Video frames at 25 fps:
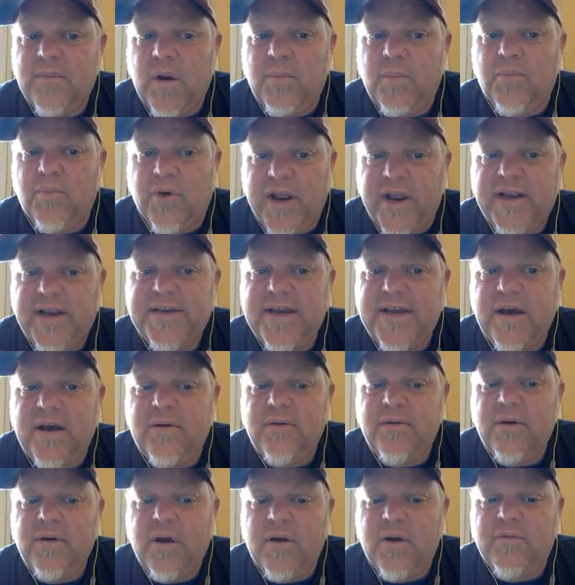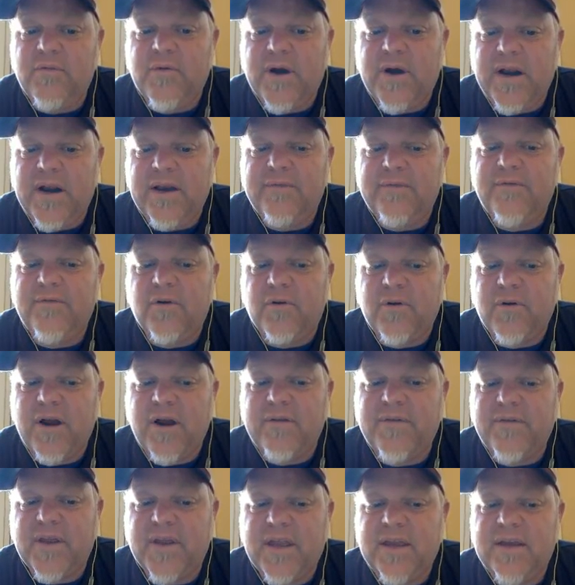breakdown of what an
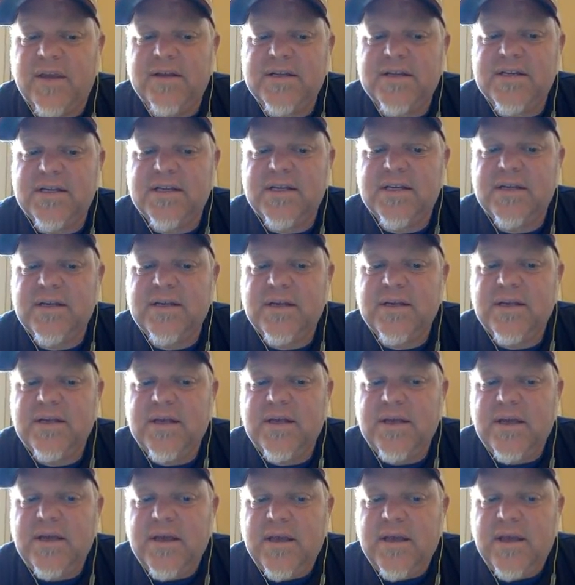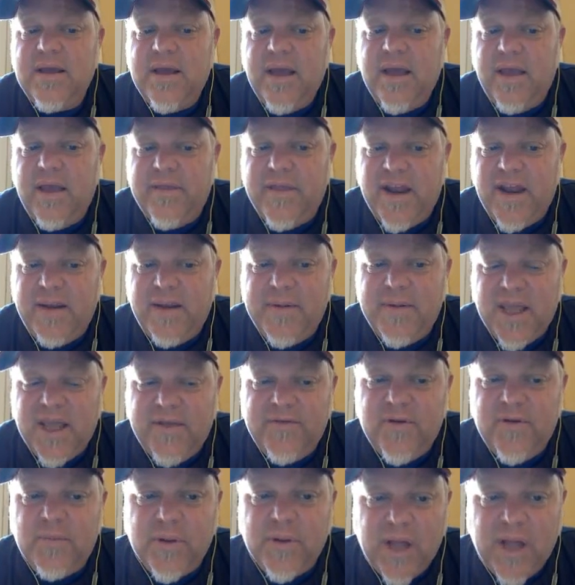infographic is. And then I'm going to
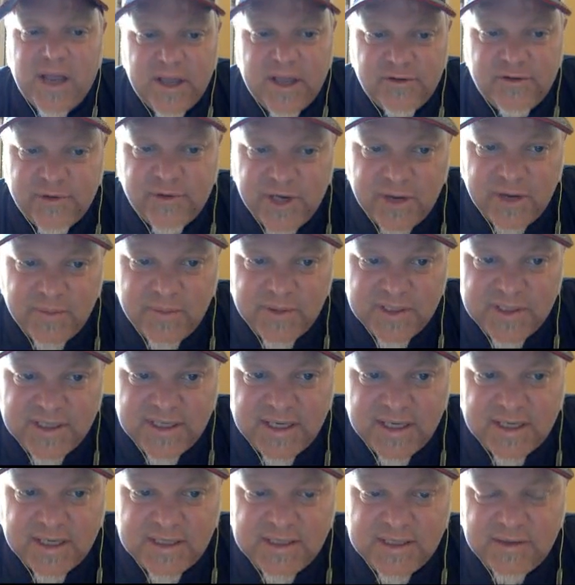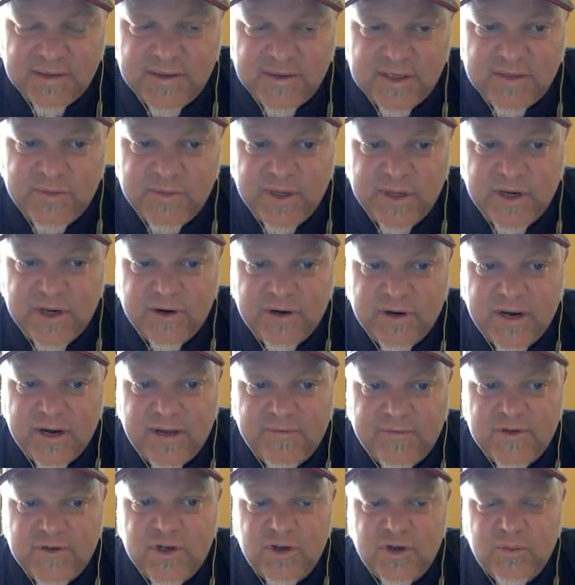give you blog entry number 6. So this week you're going to
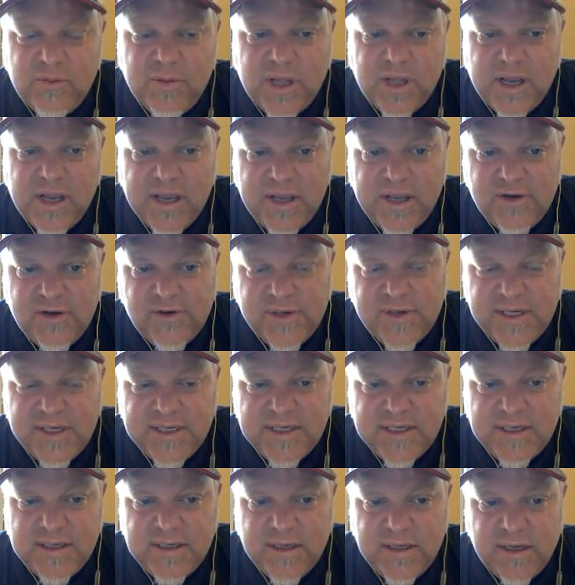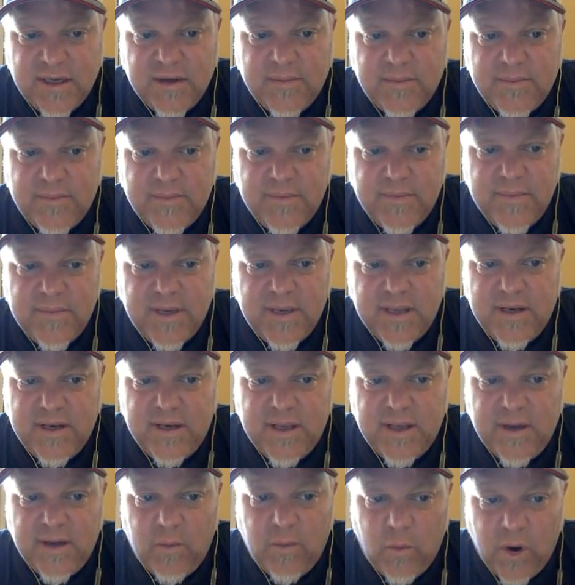have 2 blog entries
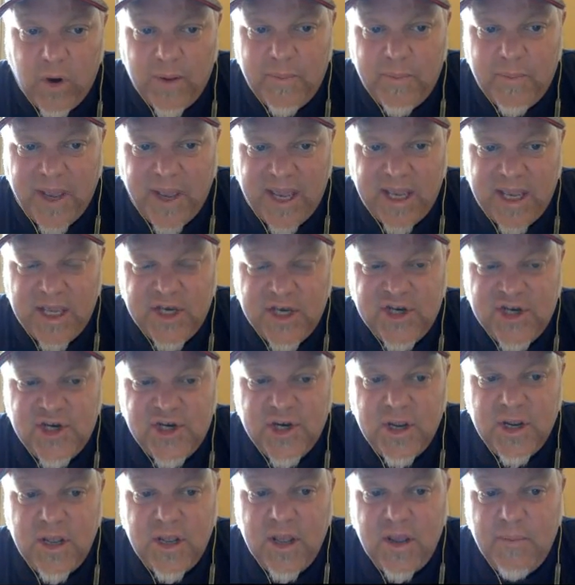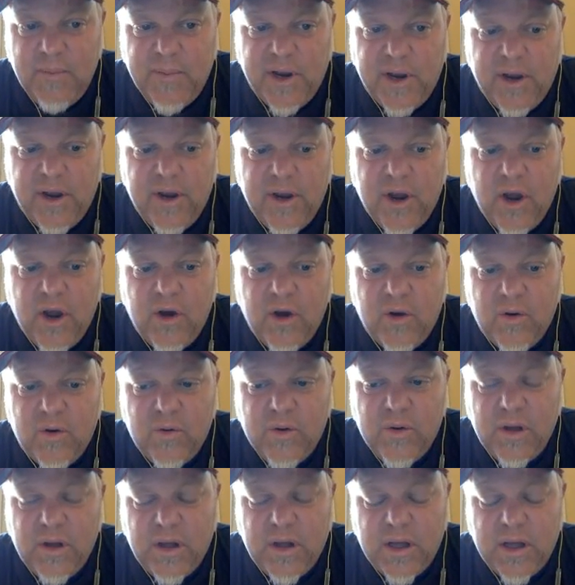in one page, but
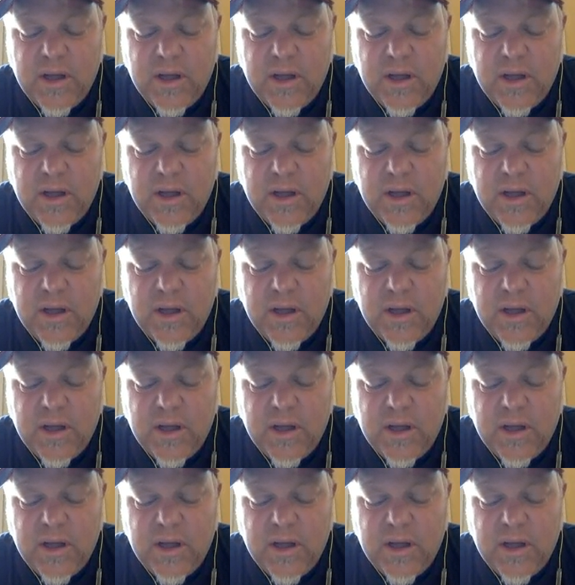no